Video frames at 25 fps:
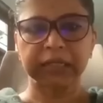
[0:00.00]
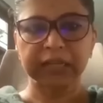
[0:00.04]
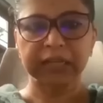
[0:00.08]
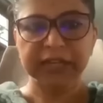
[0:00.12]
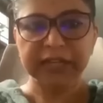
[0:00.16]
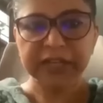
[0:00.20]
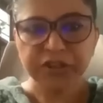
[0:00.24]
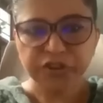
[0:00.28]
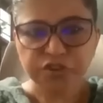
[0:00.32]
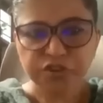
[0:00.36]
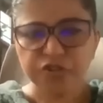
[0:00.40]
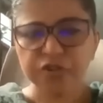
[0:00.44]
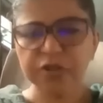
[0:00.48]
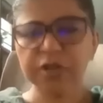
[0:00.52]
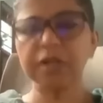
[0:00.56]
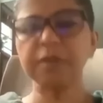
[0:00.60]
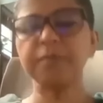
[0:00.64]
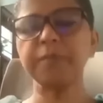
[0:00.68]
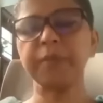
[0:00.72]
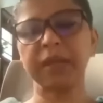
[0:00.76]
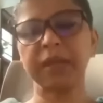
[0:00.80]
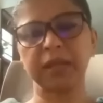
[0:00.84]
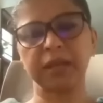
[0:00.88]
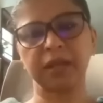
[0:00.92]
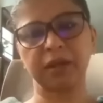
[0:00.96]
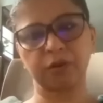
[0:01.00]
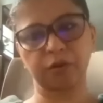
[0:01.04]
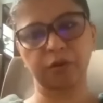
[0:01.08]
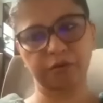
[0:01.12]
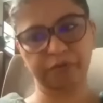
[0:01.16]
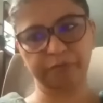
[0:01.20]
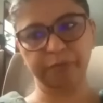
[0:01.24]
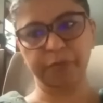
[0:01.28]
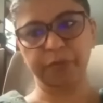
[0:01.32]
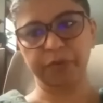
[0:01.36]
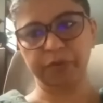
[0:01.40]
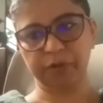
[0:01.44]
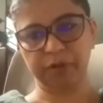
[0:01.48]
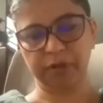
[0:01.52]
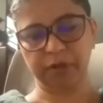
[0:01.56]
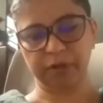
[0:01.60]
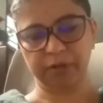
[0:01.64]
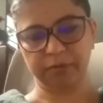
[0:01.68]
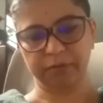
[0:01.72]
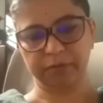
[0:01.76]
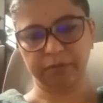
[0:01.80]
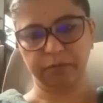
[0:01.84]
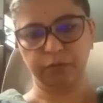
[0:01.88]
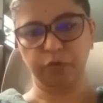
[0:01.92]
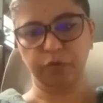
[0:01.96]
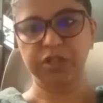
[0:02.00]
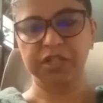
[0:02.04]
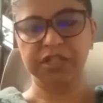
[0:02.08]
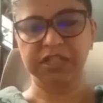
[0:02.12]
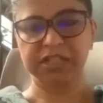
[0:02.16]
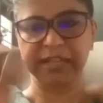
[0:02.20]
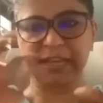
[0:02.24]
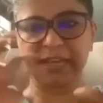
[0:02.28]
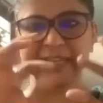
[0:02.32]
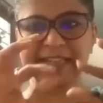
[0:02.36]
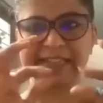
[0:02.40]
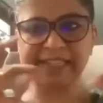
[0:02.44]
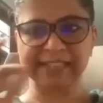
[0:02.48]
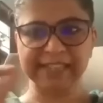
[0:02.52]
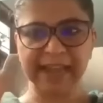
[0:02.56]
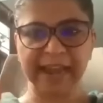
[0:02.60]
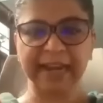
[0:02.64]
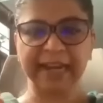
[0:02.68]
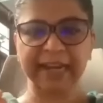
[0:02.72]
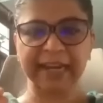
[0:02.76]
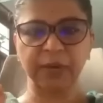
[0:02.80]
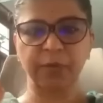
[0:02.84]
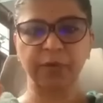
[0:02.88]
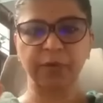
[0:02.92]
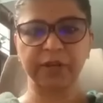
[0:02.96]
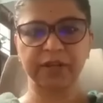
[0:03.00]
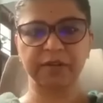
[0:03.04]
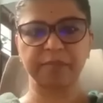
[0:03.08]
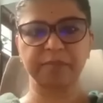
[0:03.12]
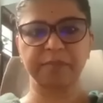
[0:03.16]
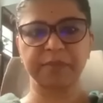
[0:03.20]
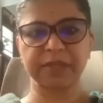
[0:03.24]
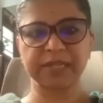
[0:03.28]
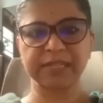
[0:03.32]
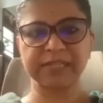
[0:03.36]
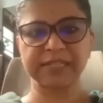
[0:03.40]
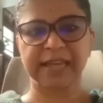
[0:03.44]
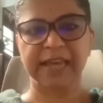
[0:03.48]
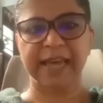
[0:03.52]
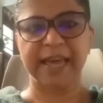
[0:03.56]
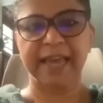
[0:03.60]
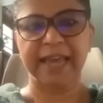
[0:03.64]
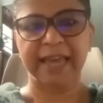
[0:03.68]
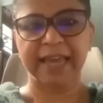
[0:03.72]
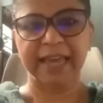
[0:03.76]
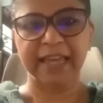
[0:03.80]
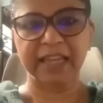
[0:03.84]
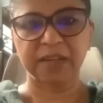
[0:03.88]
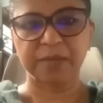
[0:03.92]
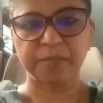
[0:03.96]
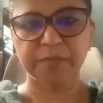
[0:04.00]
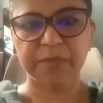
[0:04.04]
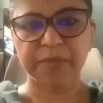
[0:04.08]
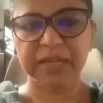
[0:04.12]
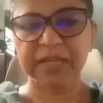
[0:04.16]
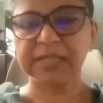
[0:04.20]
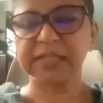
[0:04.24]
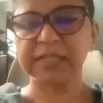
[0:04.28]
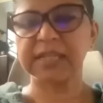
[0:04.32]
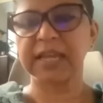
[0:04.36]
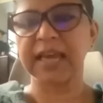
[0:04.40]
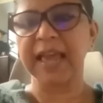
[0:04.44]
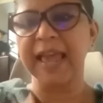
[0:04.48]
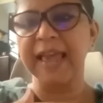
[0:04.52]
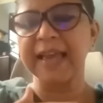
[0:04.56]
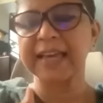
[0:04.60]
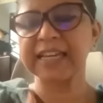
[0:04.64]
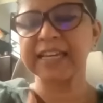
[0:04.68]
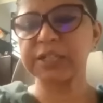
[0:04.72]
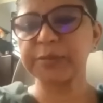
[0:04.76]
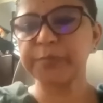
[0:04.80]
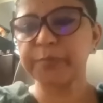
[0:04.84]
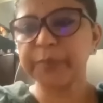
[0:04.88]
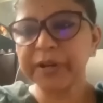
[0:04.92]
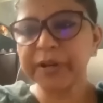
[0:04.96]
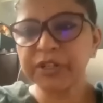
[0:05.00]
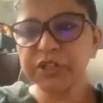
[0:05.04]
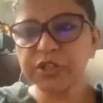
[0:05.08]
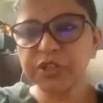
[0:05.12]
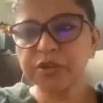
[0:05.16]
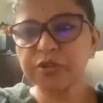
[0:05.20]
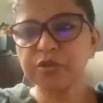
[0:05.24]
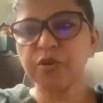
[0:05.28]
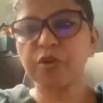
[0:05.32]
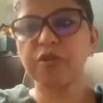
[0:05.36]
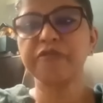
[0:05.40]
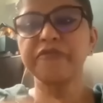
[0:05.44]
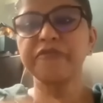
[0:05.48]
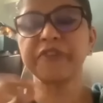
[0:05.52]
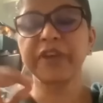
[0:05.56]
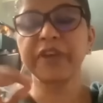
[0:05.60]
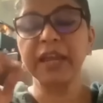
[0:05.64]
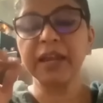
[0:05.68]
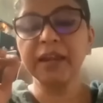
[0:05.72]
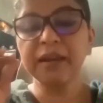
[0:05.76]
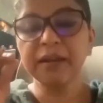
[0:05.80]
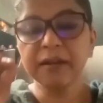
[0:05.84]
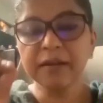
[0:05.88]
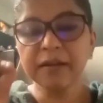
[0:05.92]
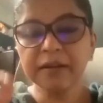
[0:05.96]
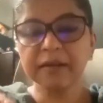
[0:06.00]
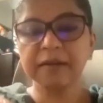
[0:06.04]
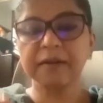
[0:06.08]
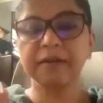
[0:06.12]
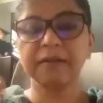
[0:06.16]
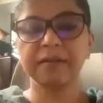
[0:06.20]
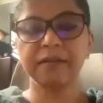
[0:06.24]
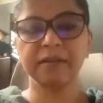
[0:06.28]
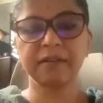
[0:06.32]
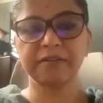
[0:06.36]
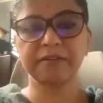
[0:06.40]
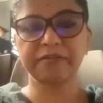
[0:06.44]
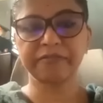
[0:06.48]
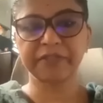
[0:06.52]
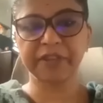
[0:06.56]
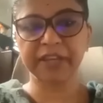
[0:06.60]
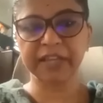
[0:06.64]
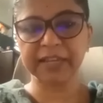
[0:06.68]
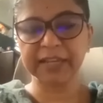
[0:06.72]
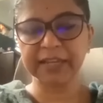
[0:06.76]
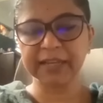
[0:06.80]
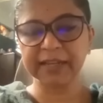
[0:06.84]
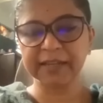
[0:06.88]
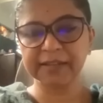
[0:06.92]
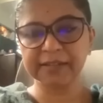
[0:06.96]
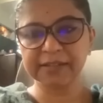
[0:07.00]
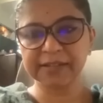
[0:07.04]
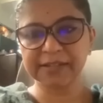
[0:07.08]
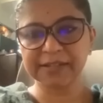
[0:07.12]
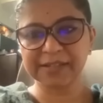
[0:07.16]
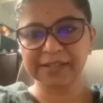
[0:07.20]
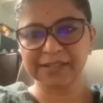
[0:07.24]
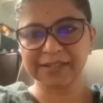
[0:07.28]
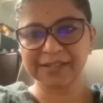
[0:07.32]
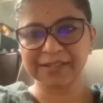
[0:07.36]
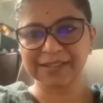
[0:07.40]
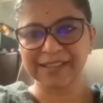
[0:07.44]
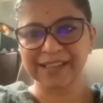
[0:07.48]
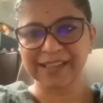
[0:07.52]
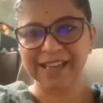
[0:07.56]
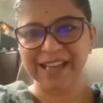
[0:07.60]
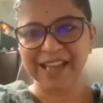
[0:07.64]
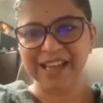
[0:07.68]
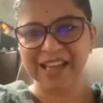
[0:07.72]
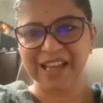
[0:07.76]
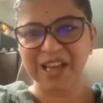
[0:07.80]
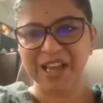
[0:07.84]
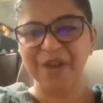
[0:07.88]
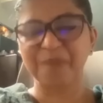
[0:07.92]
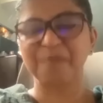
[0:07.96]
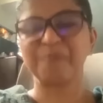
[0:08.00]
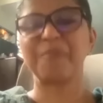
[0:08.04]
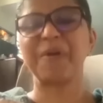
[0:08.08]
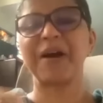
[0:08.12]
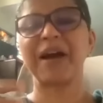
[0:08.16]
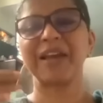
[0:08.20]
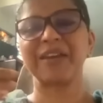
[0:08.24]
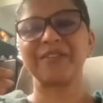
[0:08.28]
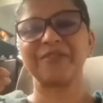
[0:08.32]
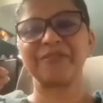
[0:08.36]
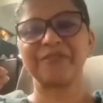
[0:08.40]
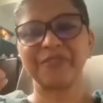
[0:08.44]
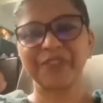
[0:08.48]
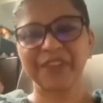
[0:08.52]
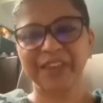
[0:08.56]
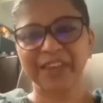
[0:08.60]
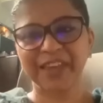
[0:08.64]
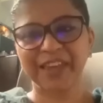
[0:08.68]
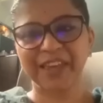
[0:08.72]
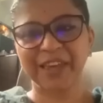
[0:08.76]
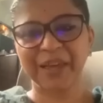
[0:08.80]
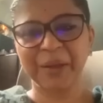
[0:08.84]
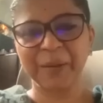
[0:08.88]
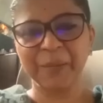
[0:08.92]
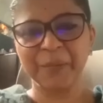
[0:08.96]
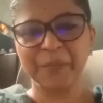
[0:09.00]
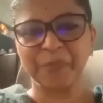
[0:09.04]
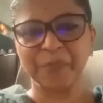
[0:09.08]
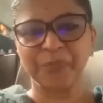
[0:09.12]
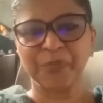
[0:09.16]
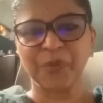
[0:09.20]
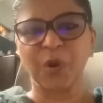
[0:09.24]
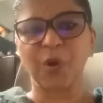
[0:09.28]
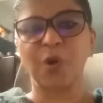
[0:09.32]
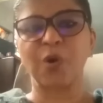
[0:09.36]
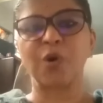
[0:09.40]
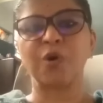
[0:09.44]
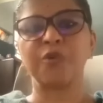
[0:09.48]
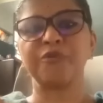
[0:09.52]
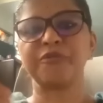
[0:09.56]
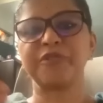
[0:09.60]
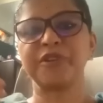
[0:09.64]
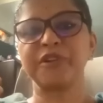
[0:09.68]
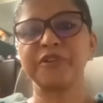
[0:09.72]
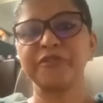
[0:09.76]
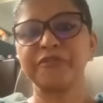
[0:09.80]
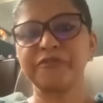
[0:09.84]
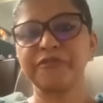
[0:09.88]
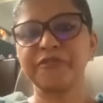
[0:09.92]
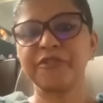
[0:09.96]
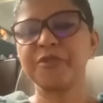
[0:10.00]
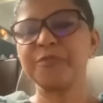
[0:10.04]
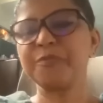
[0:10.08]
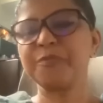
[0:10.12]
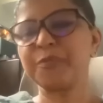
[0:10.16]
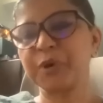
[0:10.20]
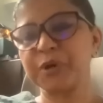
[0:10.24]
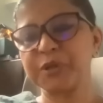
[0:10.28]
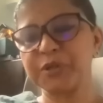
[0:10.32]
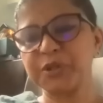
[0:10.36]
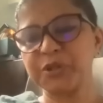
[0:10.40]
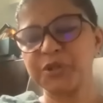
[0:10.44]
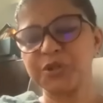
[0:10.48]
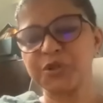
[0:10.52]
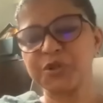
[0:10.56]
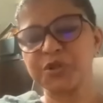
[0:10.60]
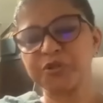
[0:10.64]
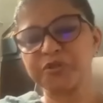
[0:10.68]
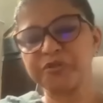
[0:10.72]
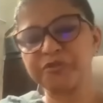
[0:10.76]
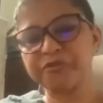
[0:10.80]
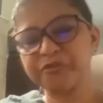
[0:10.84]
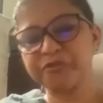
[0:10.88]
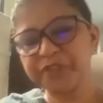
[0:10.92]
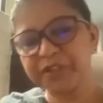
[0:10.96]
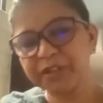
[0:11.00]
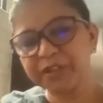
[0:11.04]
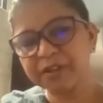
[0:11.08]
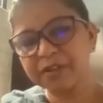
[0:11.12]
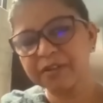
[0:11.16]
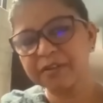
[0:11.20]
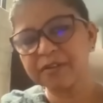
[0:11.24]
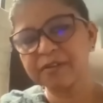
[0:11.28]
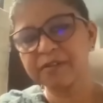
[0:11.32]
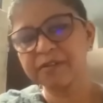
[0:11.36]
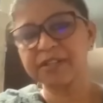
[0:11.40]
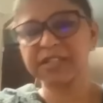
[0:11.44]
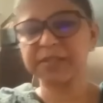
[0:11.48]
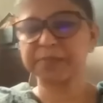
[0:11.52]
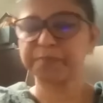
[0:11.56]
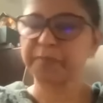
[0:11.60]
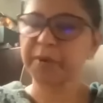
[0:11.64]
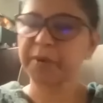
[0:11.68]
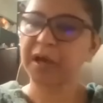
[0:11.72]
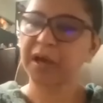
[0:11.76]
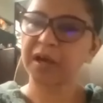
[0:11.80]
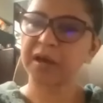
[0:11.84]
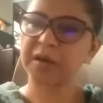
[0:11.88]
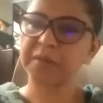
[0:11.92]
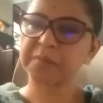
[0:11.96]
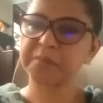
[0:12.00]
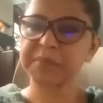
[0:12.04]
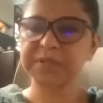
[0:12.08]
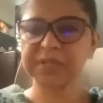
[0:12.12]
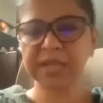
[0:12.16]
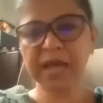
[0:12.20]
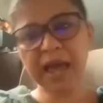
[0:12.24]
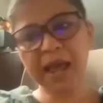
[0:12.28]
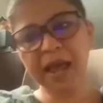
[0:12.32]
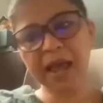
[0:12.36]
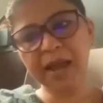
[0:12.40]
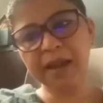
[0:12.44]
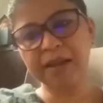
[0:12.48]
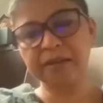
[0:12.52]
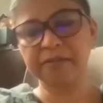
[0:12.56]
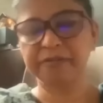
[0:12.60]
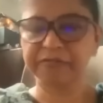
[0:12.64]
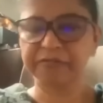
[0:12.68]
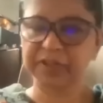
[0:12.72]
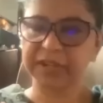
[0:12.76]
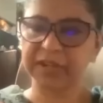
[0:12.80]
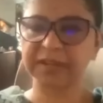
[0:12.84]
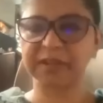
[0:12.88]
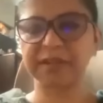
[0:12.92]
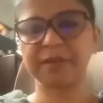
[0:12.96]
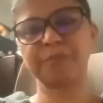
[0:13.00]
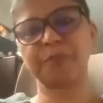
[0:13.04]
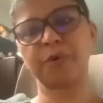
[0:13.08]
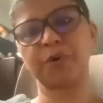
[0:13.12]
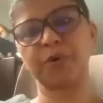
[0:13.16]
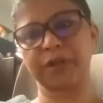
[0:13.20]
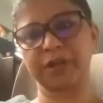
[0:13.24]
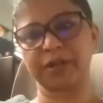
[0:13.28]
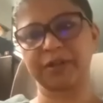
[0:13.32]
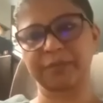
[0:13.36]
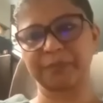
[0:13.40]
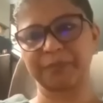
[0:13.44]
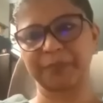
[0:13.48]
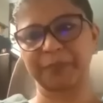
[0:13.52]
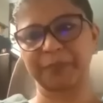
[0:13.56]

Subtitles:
the literal meaning of mudra, what is exactly what it means? It means expression of internal feelings by way of different postures of fingers, palms, hand, feet, and body.